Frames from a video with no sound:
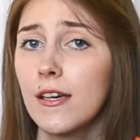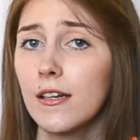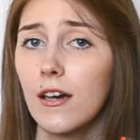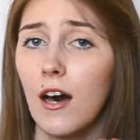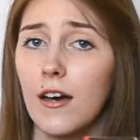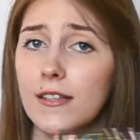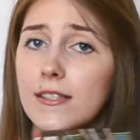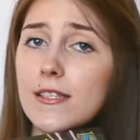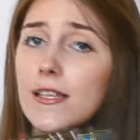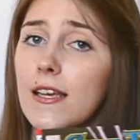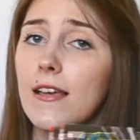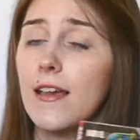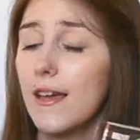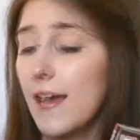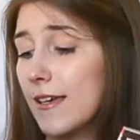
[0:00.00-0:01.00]
costs
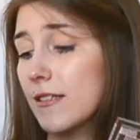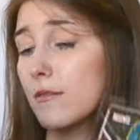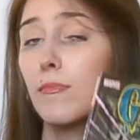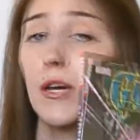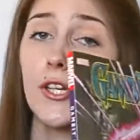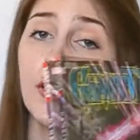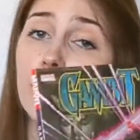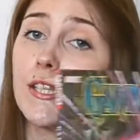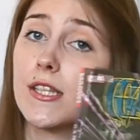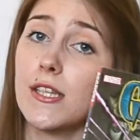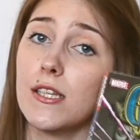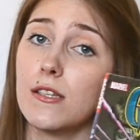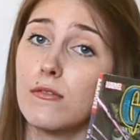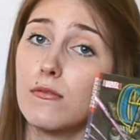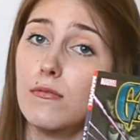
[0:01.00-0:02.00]
as much as
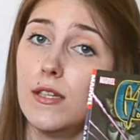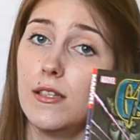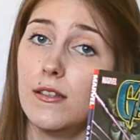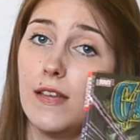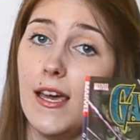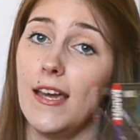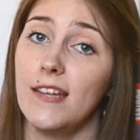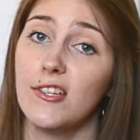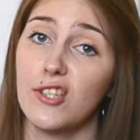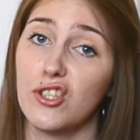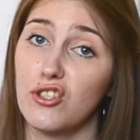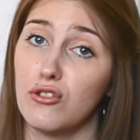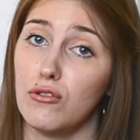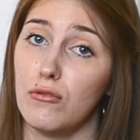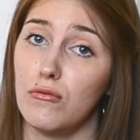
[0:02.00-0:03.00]
this one. I
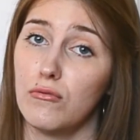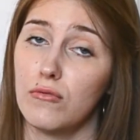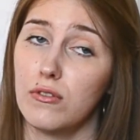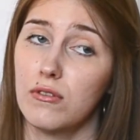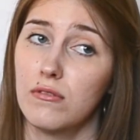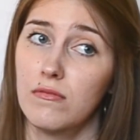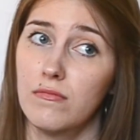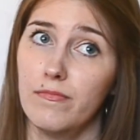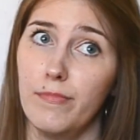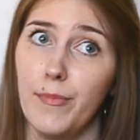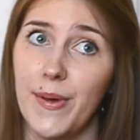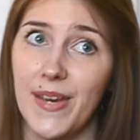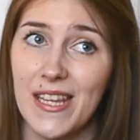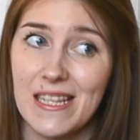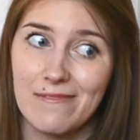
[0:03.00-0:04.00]
just don't.
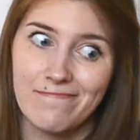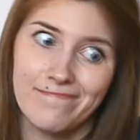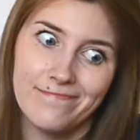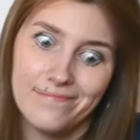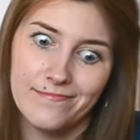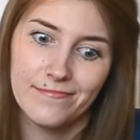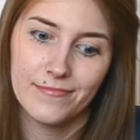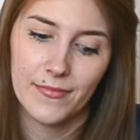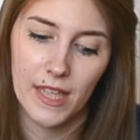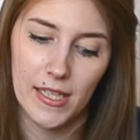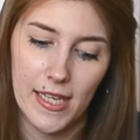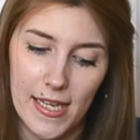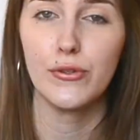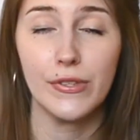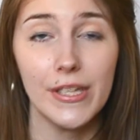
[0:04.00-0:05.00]
But
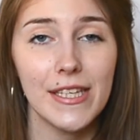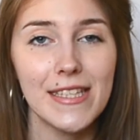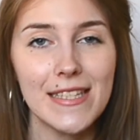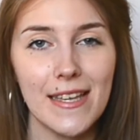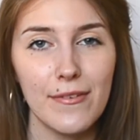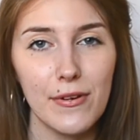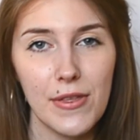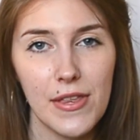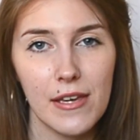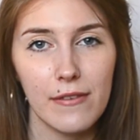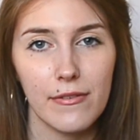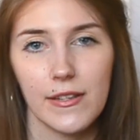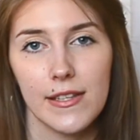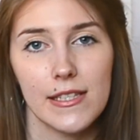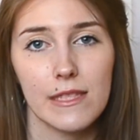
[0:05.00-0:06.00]
so that is everything
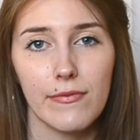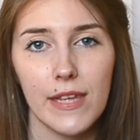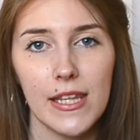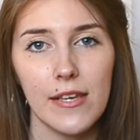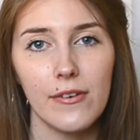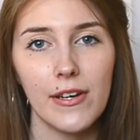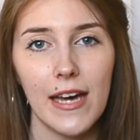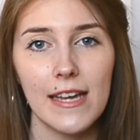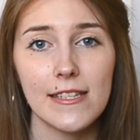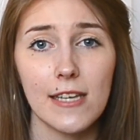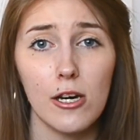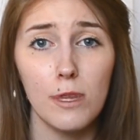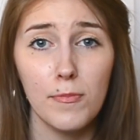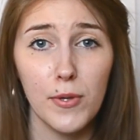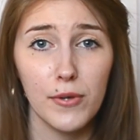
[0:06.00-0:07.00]
for this video, guys. I
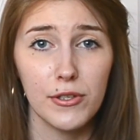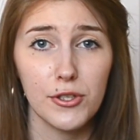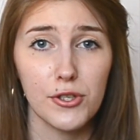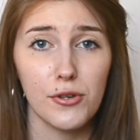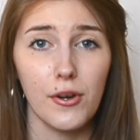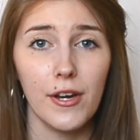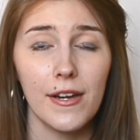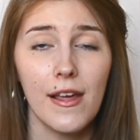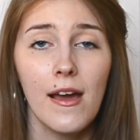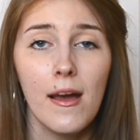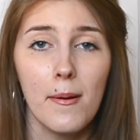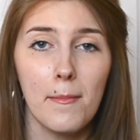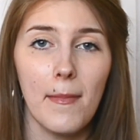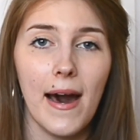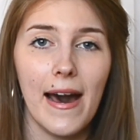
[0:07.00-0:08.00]
hope you enjoyed
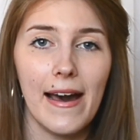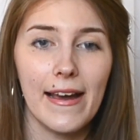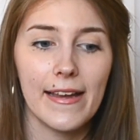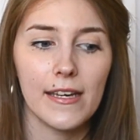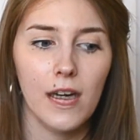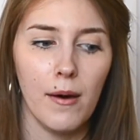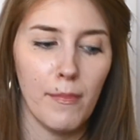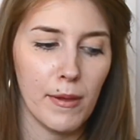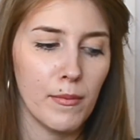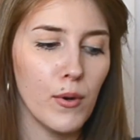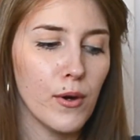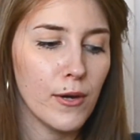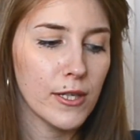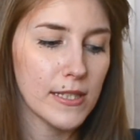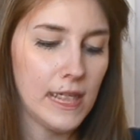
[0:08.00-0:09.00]
my comic
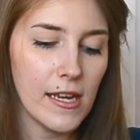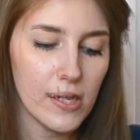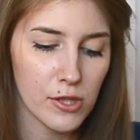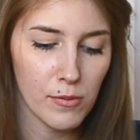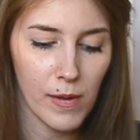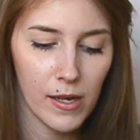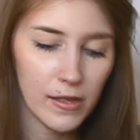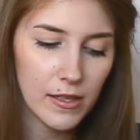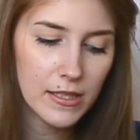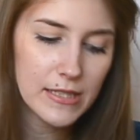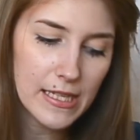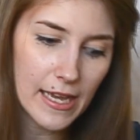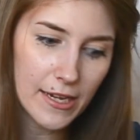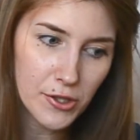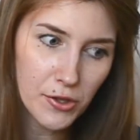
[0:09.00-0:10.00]
book / manga
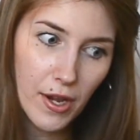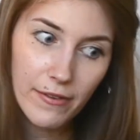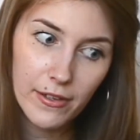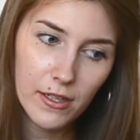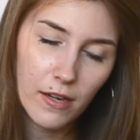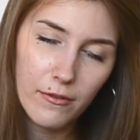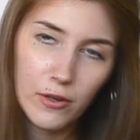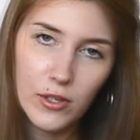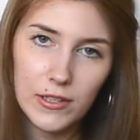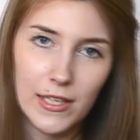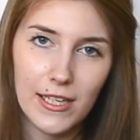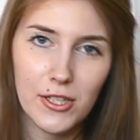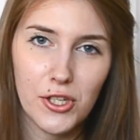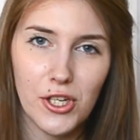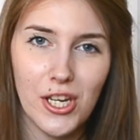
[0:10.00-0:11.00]
/ graphic novel
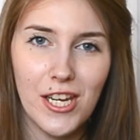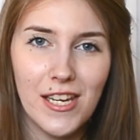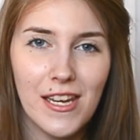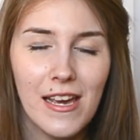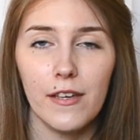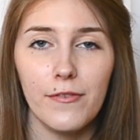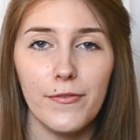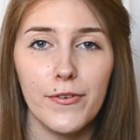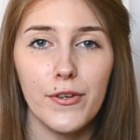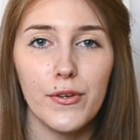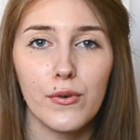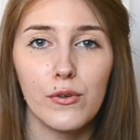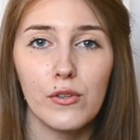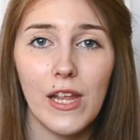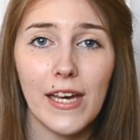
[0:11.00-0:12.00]
collection. If
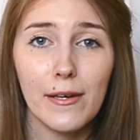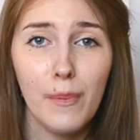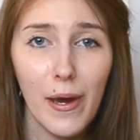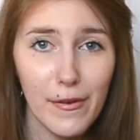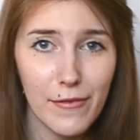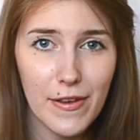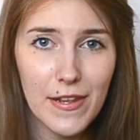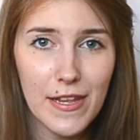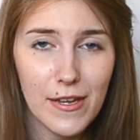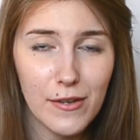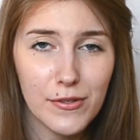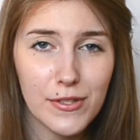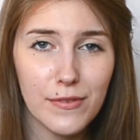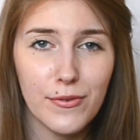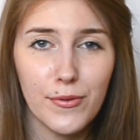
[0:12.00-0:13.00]
you like my
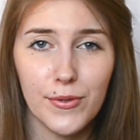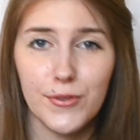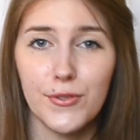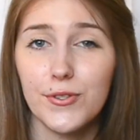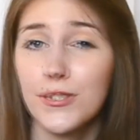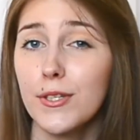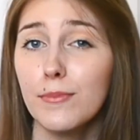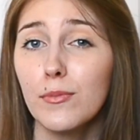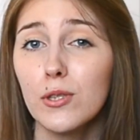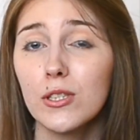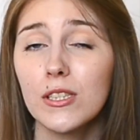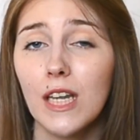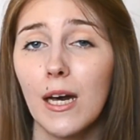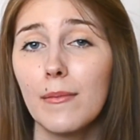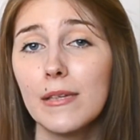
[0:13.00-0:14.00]
videos, if you want to see more,
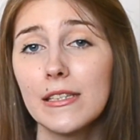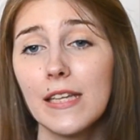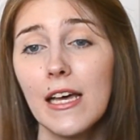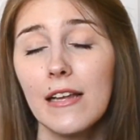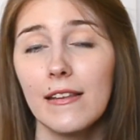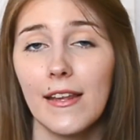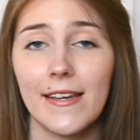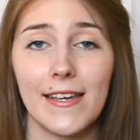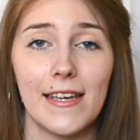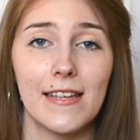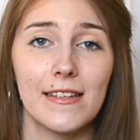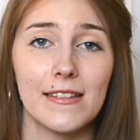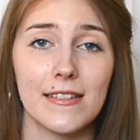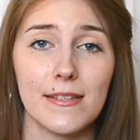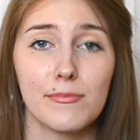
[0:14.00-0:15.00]
comment, like,
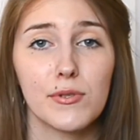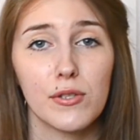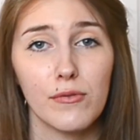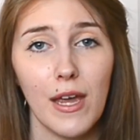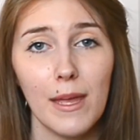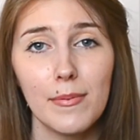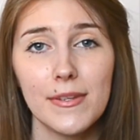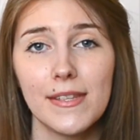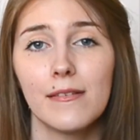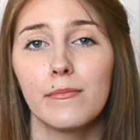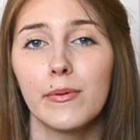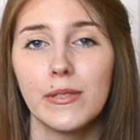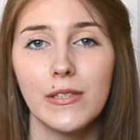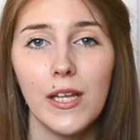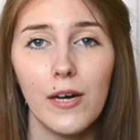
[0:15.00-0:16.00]
and subscribe down
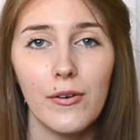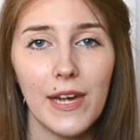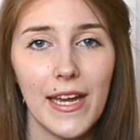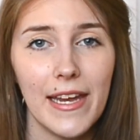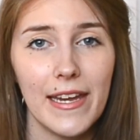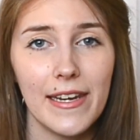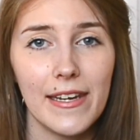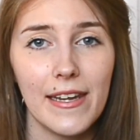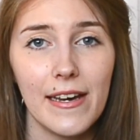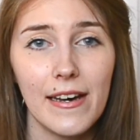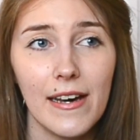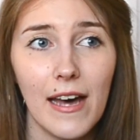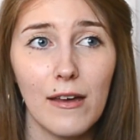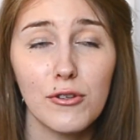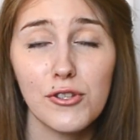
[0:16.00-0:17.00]
below. And
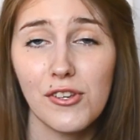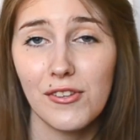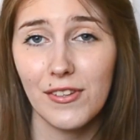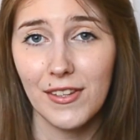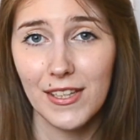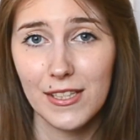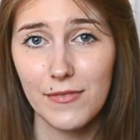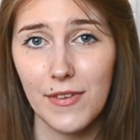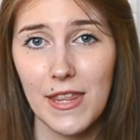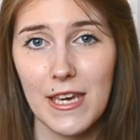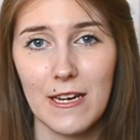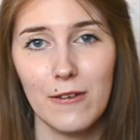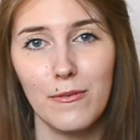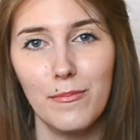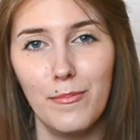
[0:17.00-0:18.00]
I'll see you in the next
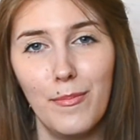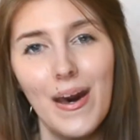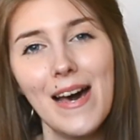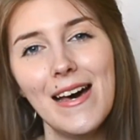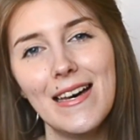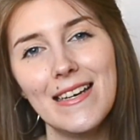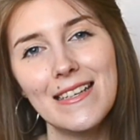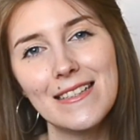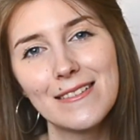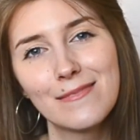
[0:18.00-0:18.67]
video. Bye!